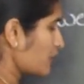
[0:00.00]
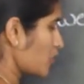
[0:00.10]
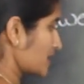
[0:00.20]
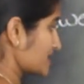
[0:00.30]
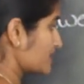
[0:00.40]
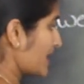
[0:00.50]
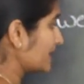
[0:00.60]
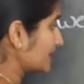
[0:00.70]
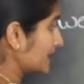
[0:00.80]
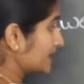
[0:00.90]
focus,
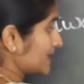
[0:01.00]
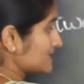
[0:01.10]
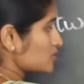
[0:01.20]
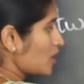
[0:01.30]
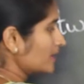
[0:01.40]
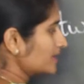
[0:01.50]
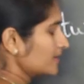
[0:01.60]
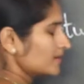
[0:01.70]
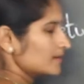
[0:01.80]
but it does not